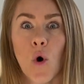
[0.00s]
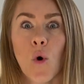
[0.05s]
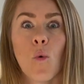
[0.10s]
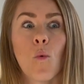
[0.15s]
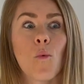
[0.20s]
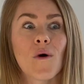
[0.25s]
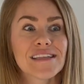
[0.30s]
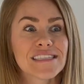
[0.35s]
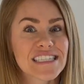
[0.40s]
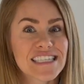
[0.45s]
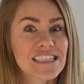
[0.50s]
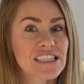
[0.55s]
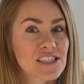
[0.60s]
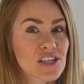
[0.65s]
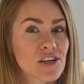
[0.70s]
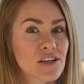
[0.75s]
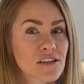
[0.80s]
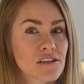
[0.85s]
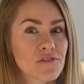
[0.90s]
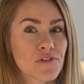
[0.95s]
Once it's
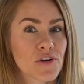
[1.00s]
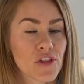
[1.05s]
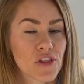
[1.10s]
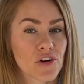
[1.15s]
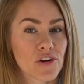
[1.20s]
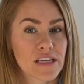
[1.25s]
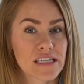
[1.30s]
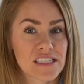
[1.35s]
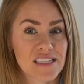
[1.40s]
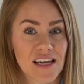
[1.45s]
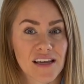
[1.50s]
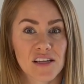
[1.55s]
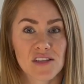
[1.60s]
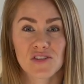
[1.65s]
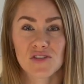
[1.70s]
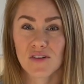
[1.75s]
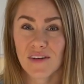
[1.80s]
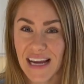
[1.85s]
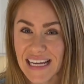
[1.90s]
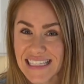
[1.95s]
cooked for 30 seconds,
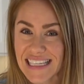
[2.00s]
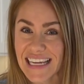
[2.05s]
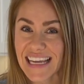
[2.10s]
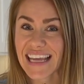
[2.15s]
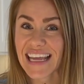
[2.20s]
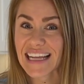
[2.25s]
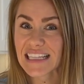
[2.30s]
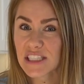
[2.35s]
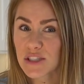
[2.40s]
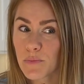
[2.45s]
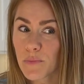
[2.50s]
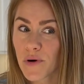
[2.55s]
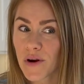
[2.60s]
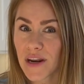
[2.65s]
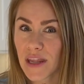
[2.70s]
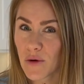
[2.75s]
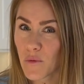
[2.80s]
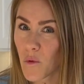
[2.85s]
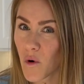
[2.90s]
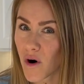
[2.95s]
you guys, it gets
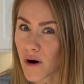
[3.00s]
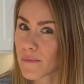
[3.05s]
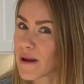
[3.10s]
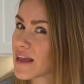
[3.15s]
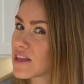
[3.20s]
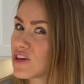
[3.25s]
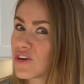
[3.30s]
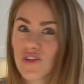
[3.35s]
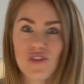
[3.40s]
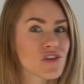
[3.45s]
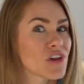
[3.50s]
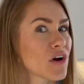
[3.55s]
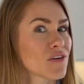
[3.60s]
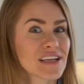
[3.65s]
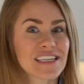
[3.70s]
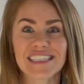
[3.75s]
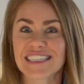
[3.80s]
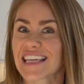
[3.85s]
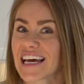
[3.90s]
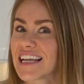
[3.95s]
pretty warm, and you'll
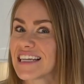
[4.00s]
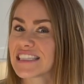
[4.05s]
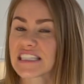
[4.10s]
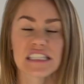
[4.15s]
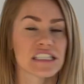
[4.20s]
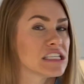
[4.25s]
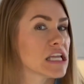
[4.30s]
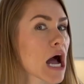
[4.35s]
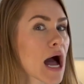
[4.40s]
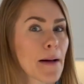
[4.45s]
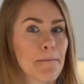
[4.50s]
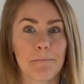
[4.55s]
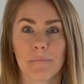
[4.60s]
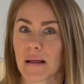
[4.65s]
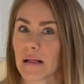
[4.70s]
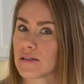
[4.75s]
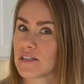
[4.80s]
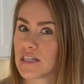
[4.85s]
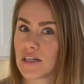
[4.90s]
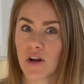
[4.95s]
notice that it's not
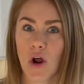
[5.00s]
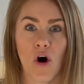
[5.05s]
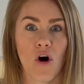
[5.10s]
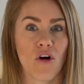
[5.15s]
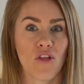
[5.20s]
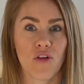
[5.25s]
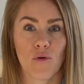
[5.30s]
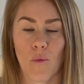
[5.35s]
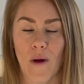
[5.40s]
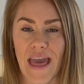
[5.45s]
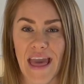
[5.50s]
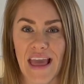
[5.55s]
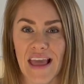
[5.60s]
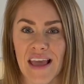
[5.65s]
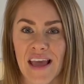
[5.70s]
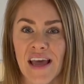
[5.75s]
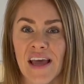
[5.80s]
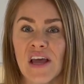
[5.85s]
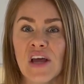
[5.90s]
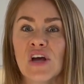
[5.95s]
melted all the way.
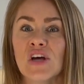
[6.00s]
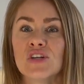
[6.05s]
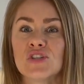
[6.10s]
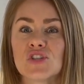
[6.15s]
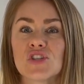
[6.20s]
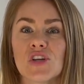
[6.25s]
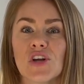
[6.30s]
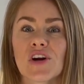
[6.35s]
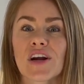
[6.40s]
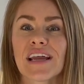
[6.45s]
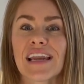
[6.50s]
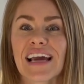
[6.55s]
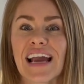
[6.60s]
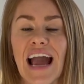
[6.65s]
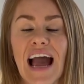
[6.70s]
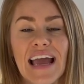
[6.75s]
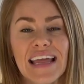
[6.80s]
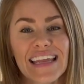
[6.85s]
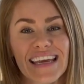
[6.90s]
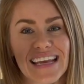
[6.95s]
So you're gonna
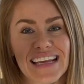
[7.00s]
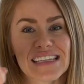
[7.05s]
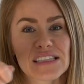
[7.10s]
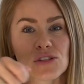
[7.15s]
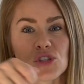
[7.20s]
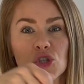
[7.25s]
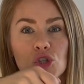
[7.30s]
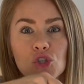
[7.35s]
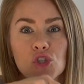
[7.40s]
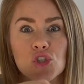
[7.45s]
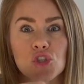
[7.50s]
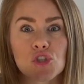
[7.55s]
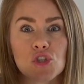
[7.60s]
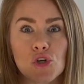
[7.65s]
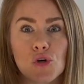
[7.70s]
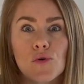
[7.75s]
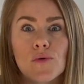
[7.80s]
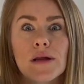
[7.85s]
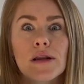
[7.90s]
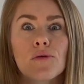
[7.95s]
kind of
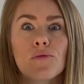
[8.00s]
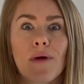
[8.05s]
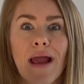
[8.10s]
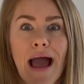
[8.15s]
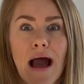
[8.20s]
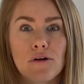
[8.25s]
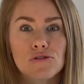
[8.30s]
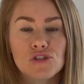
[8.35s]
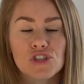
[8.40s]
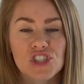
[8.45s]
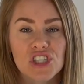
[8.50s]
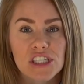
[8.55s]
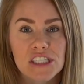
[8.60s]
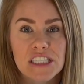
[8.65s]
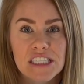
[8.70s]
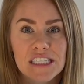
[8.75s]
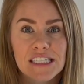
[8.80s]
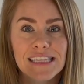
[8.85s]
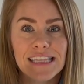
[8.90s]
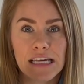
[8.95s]
stir it around
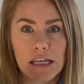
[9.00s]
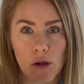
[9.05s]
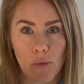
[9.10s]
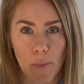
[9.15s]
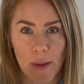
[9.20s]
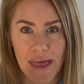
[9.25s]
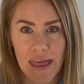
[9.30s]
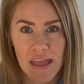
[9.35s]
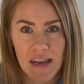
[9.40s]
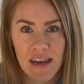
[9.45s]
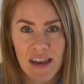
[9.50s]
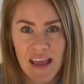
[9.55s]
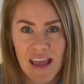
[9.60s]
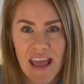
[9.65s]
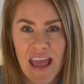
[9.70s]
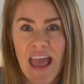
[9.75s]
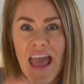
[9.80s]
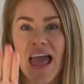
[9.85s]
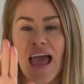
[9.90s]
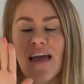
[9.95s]
just a little bit
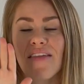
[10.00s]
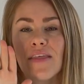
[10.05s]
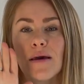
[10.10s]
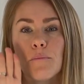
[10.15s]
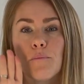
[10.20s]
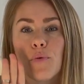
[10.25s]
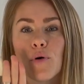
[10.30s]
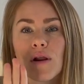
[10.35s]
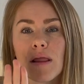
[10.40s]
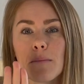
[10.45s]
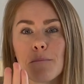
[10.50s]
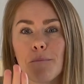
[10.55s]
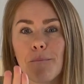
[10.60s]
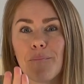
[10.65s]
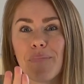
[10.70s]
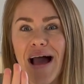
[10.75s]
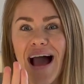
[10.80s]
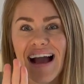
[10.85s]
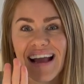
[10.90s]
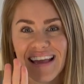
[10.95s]
and then put it
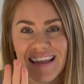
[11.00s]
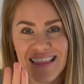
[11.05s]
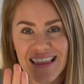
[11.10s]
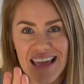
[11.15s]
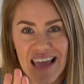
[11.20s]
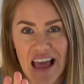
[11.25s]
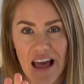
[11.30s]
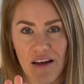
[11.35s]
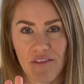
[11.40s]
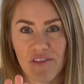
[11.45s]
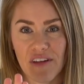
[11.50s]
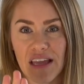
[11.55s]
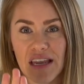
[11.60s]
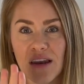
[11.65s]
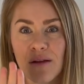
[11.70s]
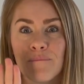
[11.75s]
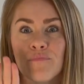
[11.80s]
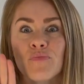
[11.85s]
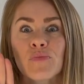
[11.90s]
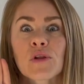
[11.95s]
back in the
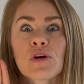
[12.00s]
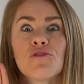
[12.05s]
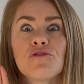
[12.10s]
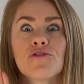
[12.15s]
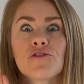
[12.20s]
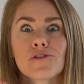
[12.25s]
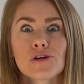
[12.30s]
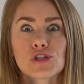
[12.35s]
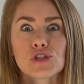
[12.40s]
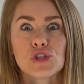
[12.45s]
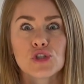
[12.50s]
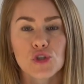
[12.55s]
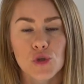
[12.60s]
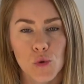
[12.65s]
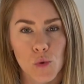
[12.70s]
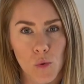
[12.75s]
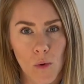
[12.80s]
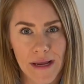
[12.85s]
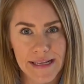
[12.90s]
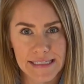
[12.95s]
oven for
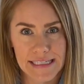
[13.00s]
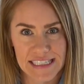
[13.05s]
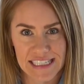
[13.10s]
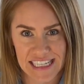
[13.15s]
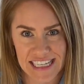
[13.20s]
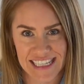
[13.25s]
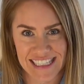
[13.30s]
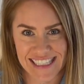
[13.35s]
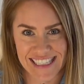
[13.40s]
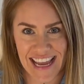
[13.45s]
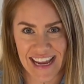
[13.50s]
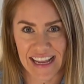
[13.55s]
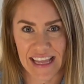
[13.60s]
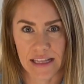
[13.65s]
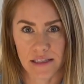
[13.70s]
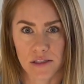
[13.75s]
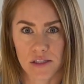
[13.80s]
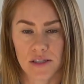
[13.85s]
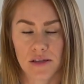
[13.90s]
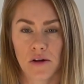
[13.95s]
20
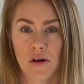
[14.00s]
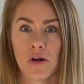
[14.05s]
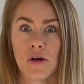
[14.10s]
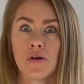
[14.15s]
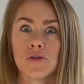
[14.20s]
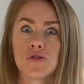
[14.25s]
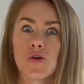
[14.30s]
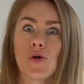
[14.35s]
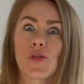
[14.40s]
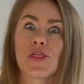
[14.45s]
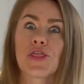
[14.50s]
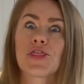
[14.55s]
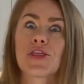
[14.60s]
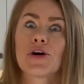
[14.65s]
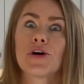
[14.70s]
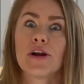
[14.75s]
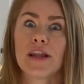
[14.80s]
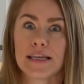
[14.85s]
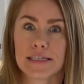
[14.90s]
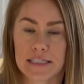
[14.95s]
seconds. So
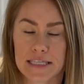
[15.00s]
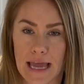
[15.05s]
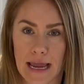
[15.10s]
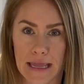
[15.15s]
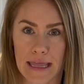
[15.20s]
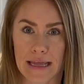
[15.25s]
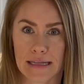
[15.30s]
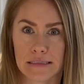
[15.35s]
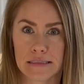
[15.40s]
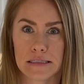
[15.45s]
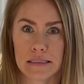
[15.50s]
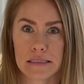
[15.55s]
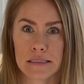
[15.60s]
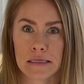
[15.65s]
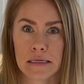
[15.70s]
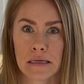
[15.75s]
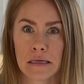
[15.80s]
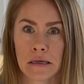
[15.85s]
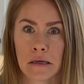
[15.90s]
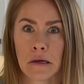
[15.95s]
30 seconds